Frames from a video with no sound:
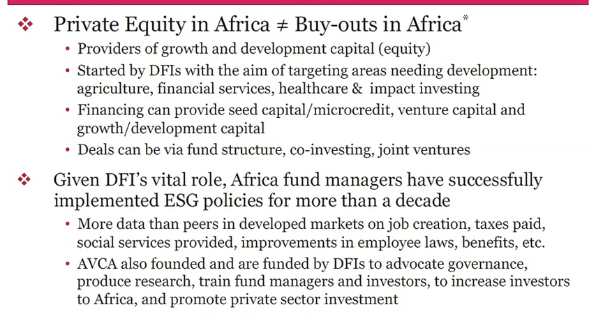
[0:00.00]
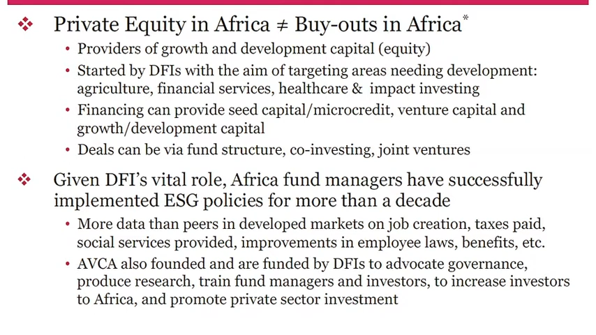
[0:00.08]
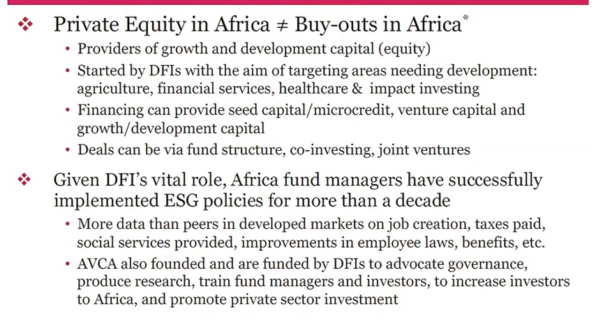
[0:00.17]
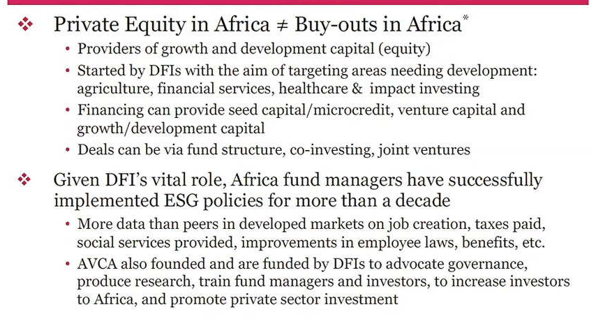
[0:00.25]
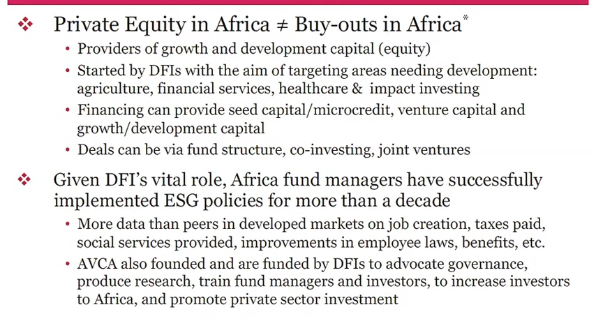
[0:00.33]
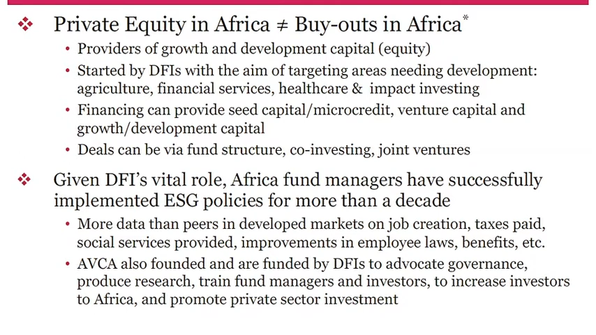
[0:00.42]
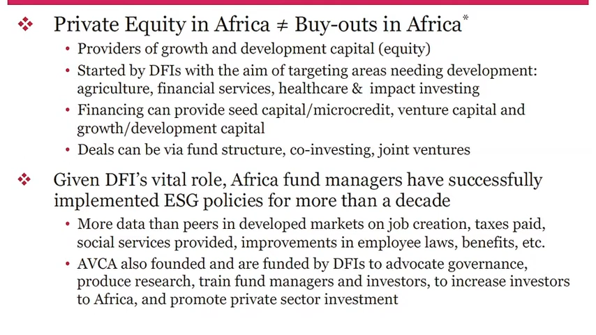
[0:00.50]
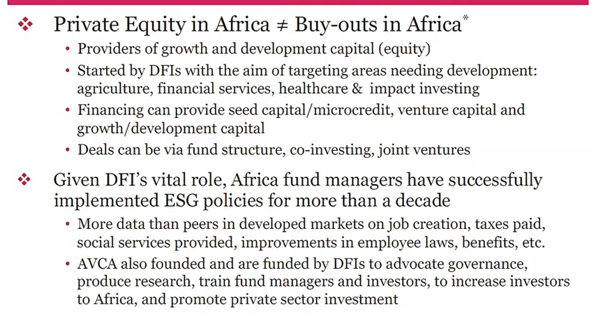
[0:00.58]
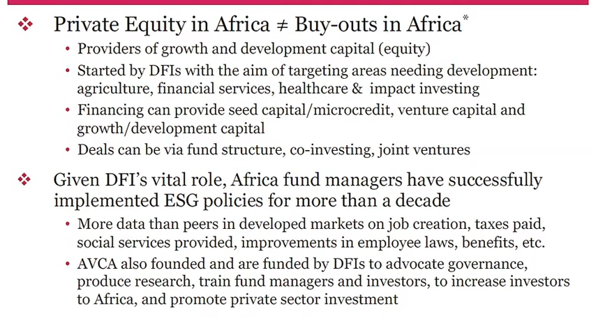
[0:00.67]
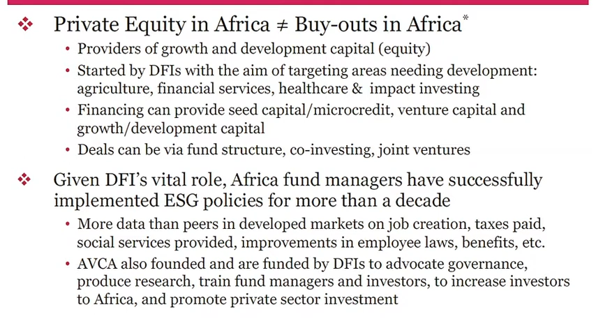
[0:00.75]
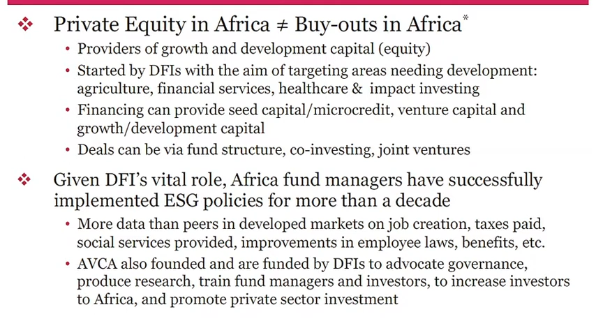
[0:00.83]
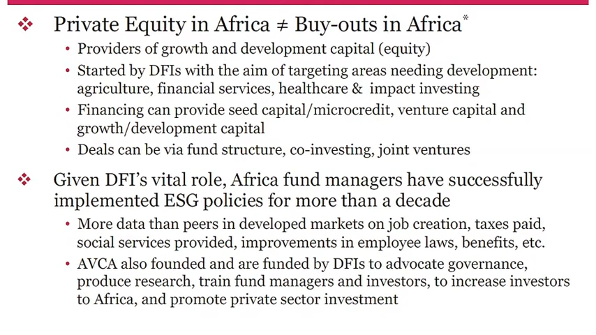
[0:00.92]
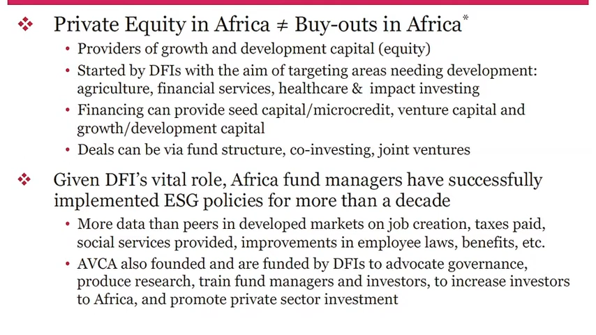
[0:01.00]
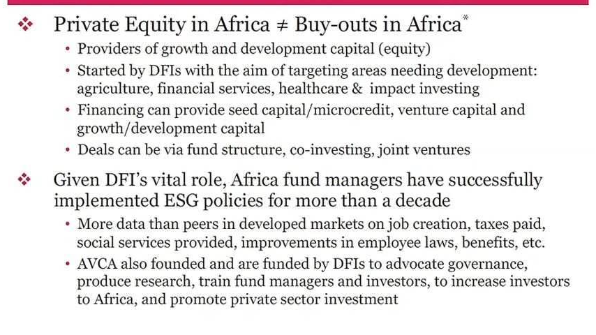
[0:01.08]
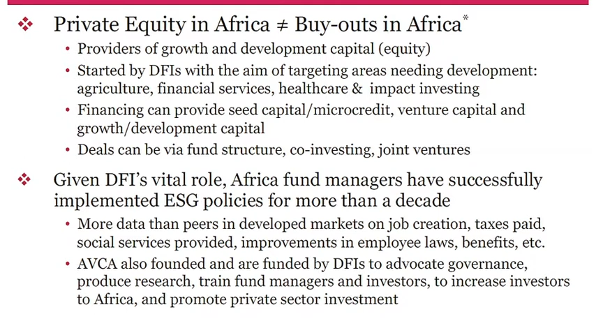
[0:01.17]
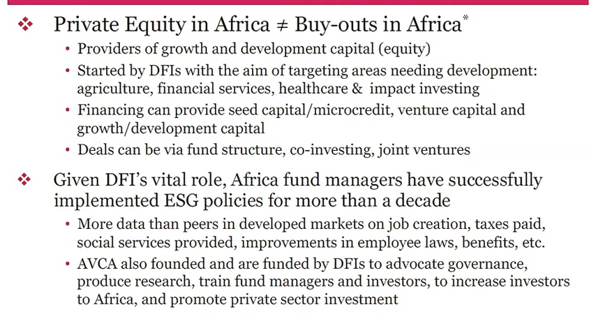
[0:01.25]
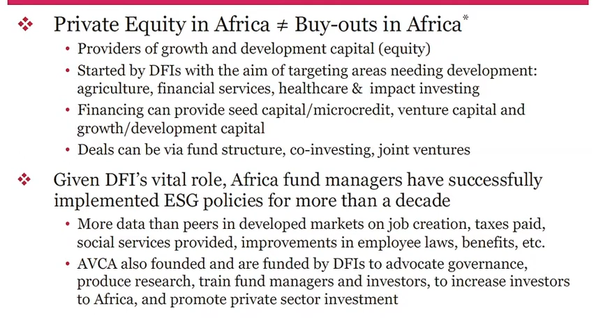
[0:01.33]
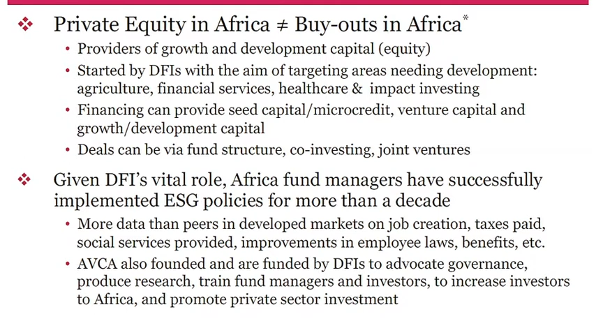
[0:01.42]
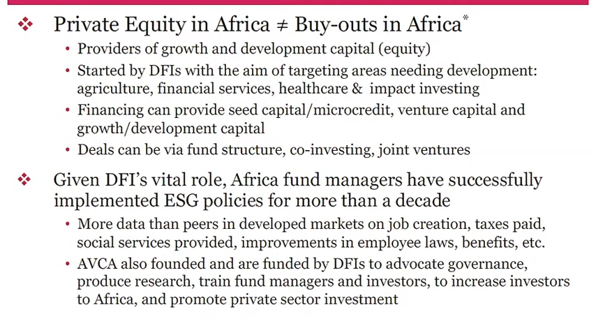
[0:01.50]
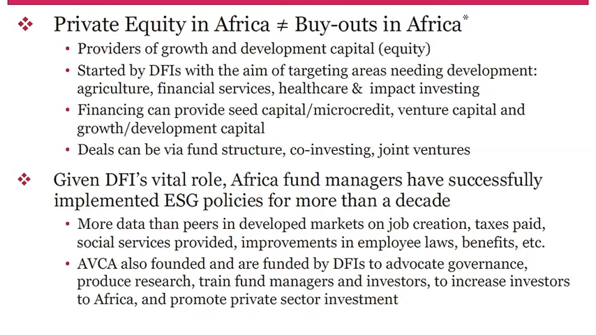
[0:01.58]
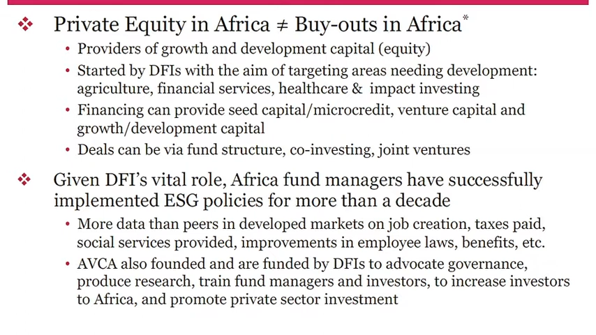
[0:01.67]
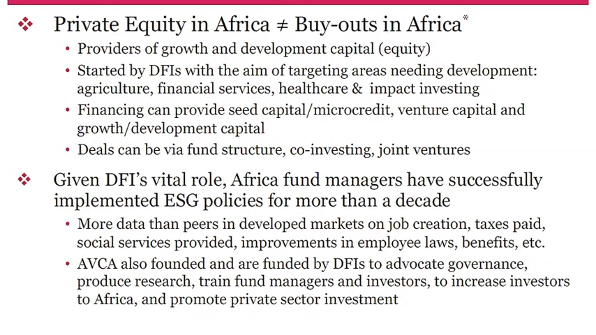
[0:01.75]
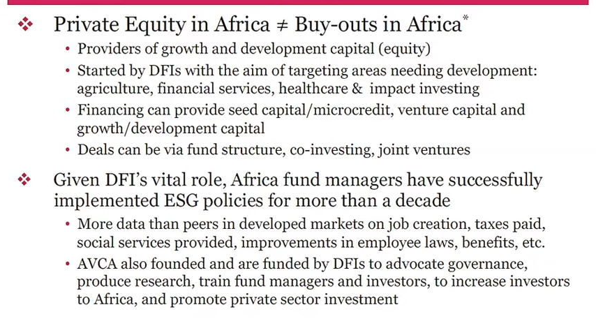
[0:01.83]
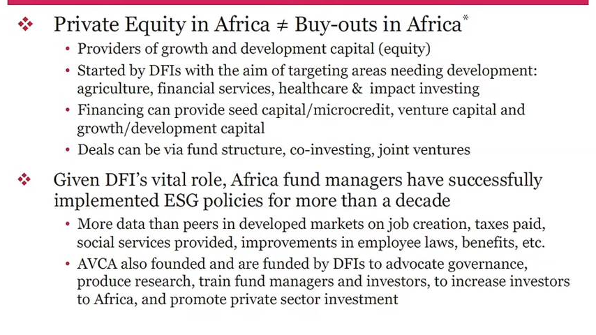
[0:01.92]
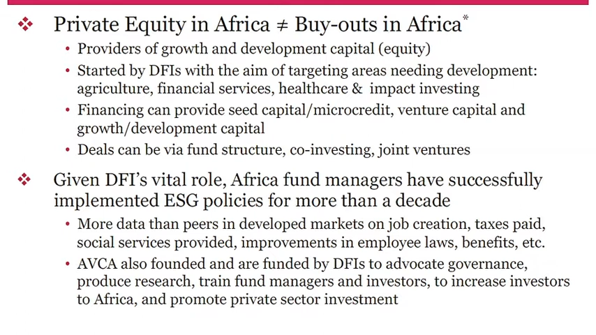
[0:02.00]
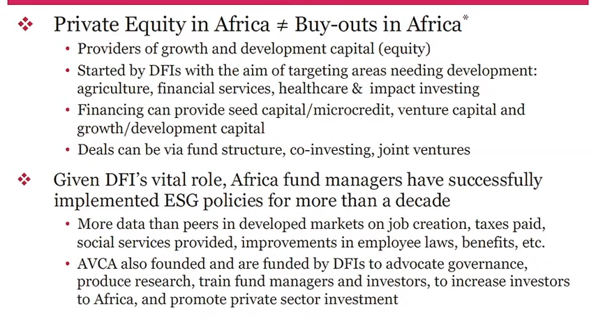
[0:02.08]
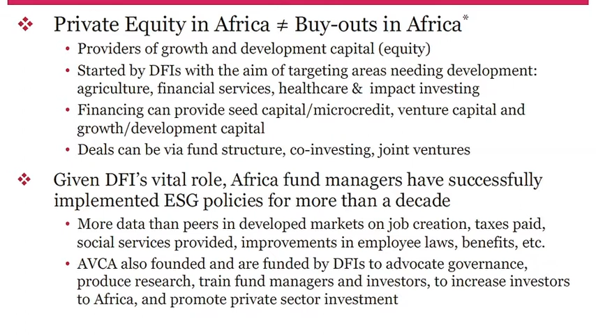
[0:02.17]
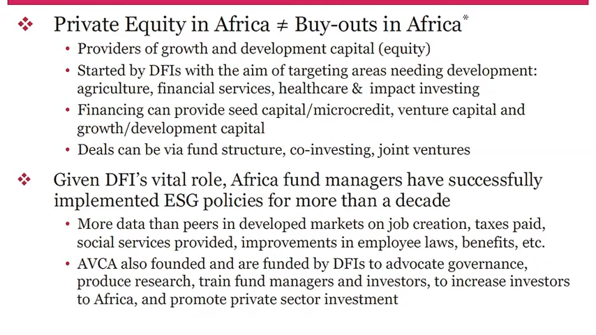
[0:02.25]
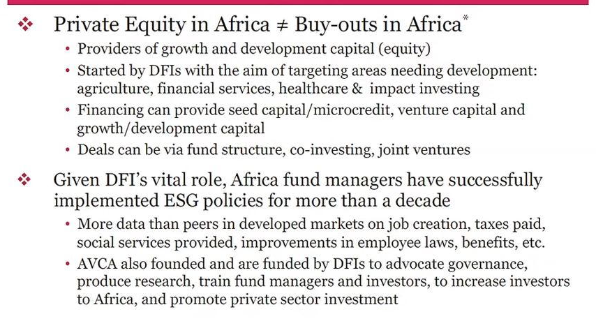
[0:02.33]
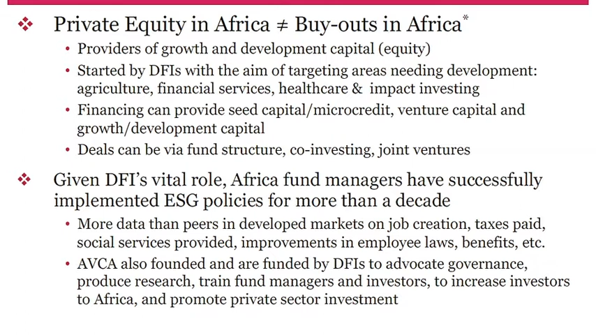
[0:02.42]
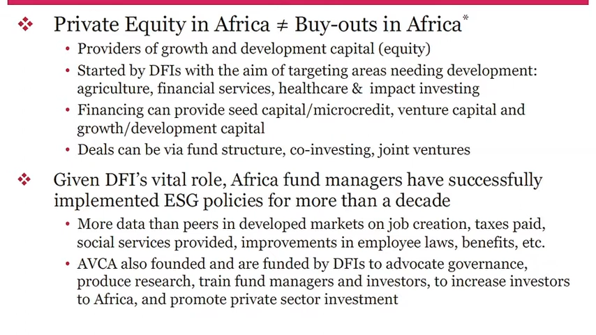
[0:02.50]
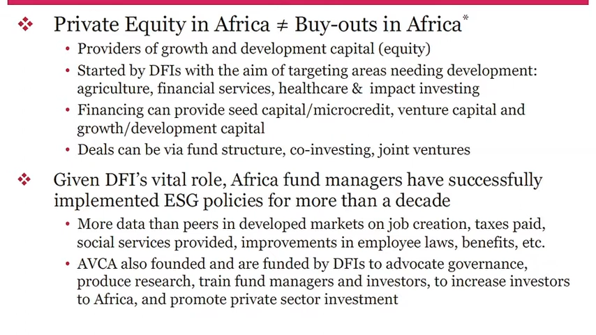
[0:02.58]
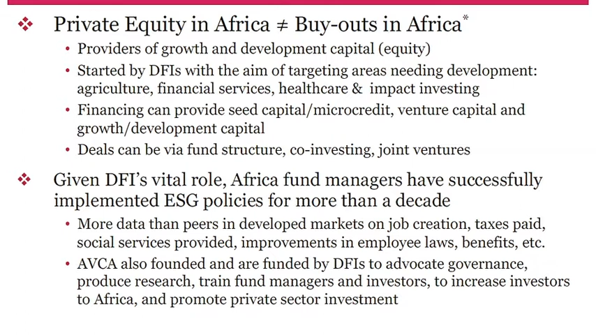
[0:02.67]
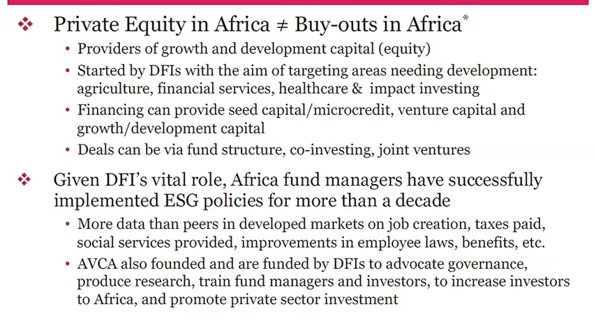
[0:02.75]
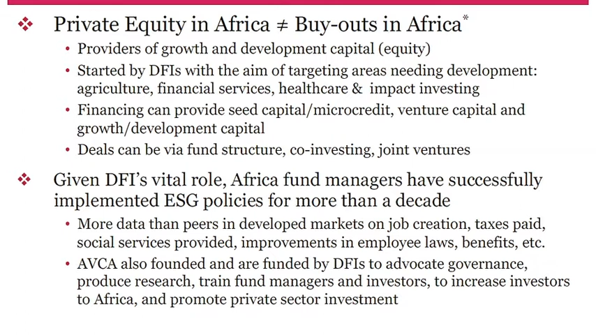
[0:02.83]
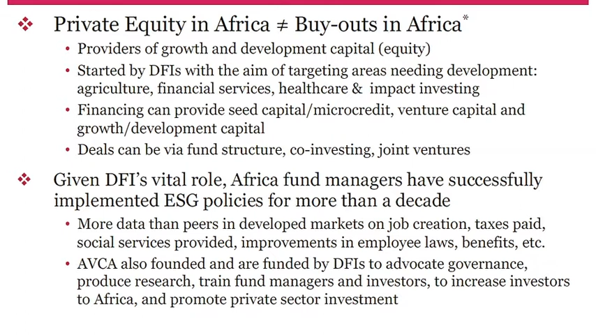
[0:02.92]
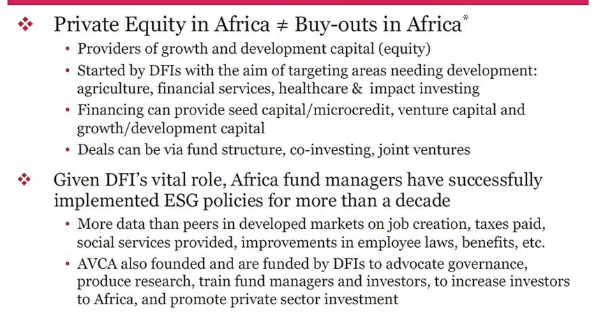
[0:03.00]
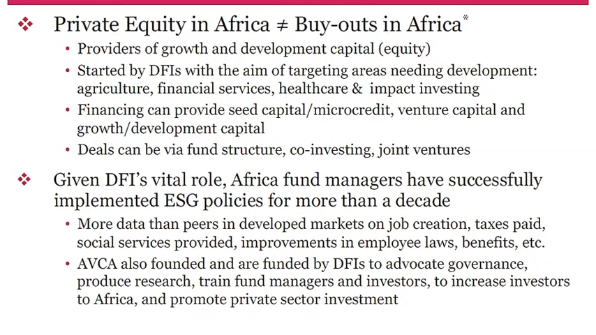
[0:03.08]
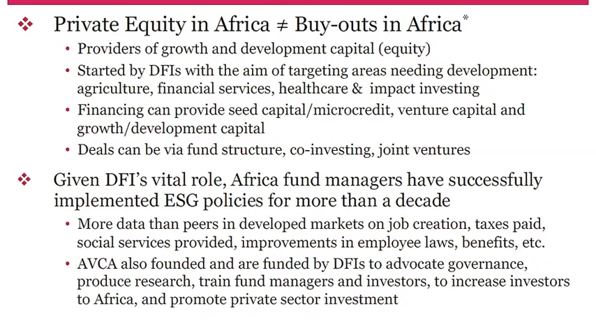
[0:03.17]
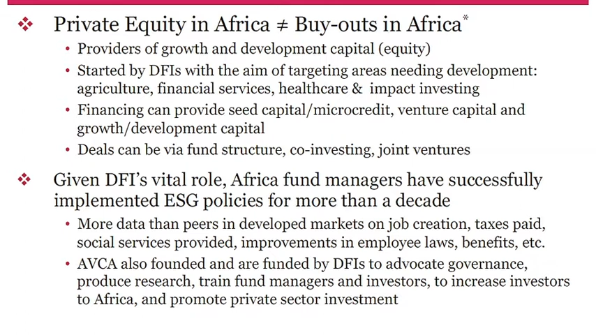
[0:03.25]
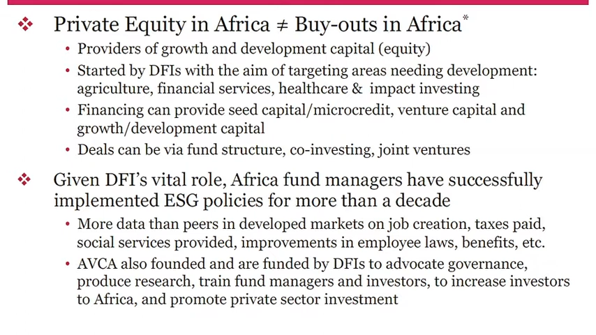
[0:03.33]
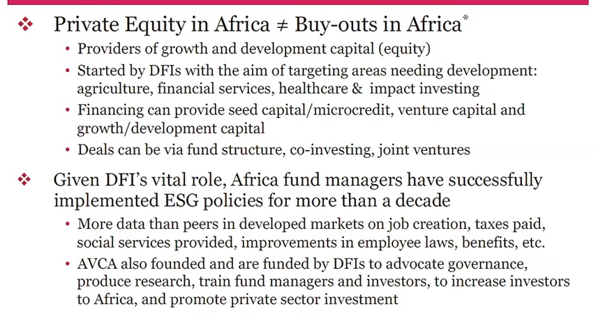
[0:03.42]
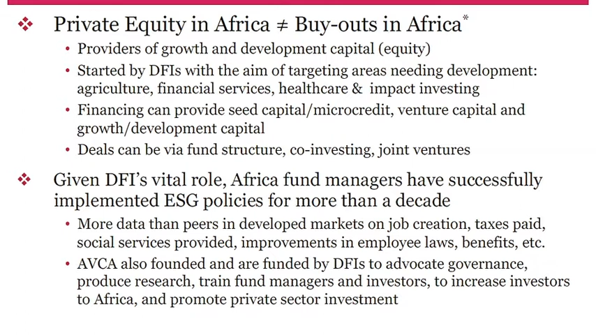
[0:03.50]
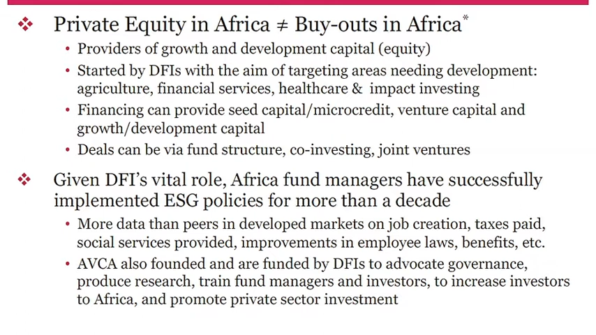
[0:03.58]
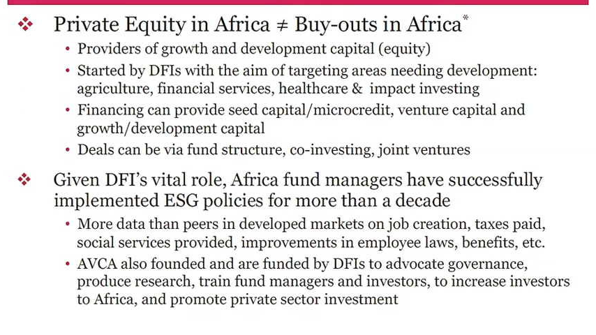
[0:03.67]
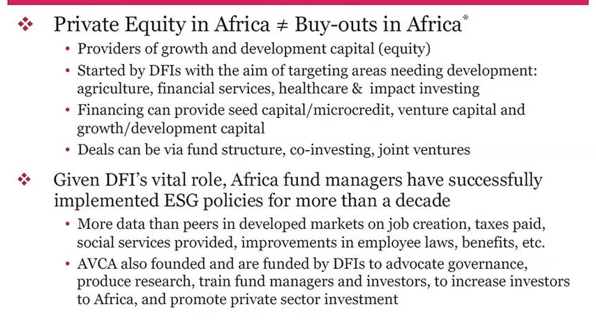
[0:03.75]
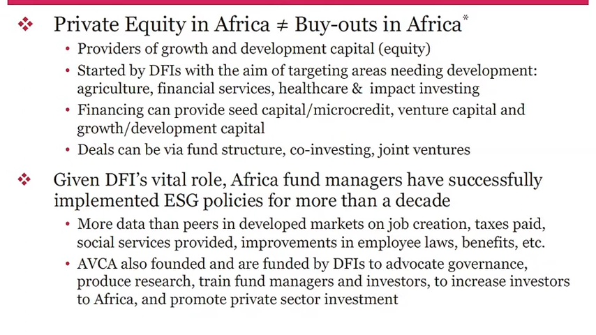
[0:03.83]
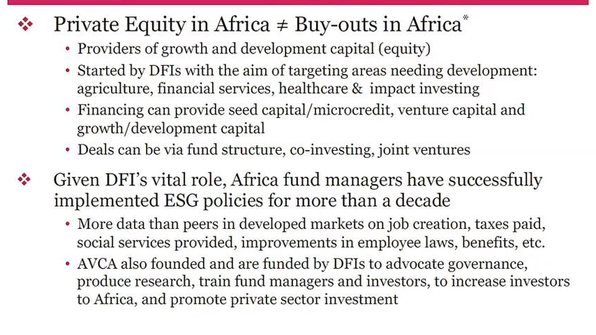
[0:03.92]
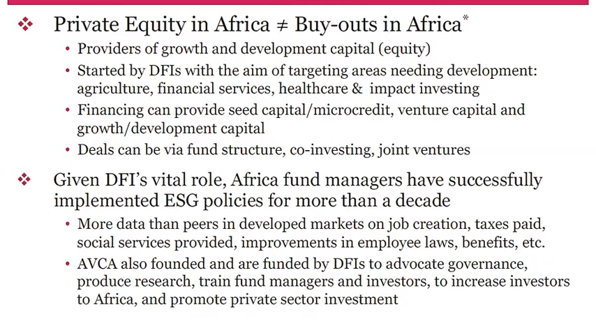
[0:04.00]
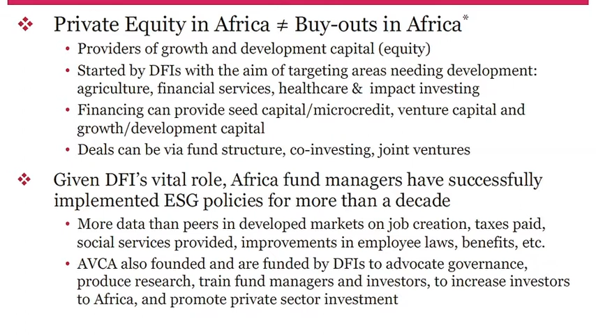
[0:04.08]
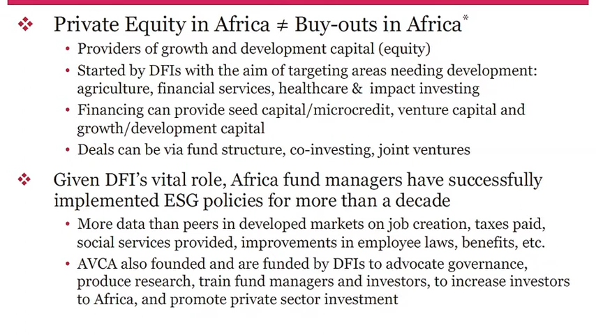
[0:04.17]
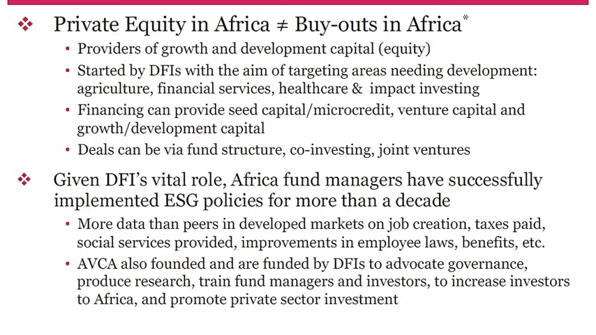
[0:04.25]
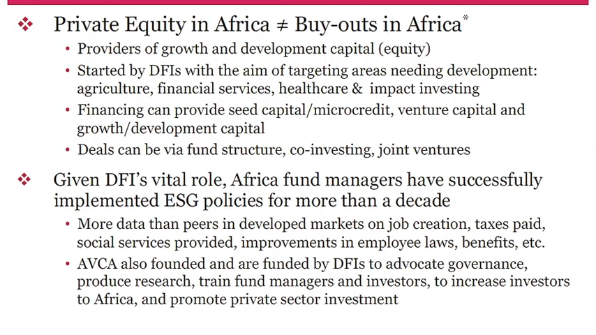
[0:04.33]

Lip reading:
[unreadable: no face in view]